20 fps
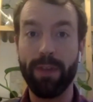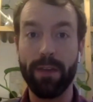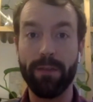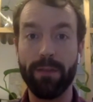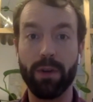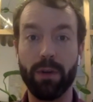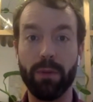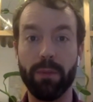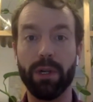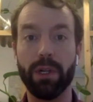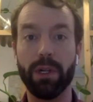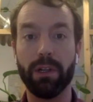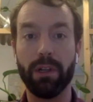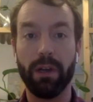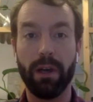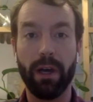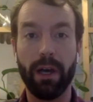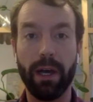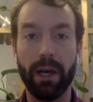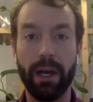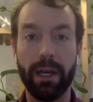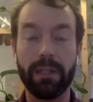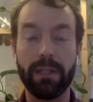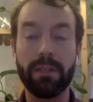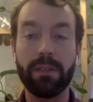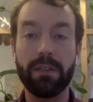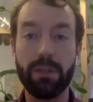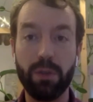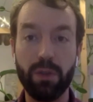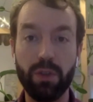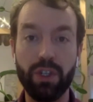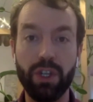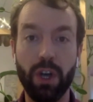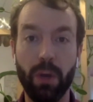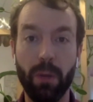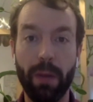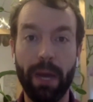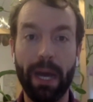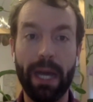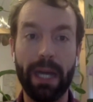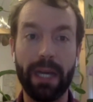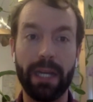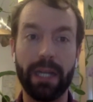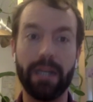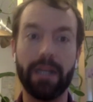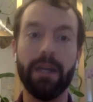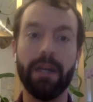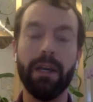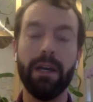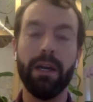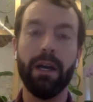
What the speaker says: favorable to Joe Biden.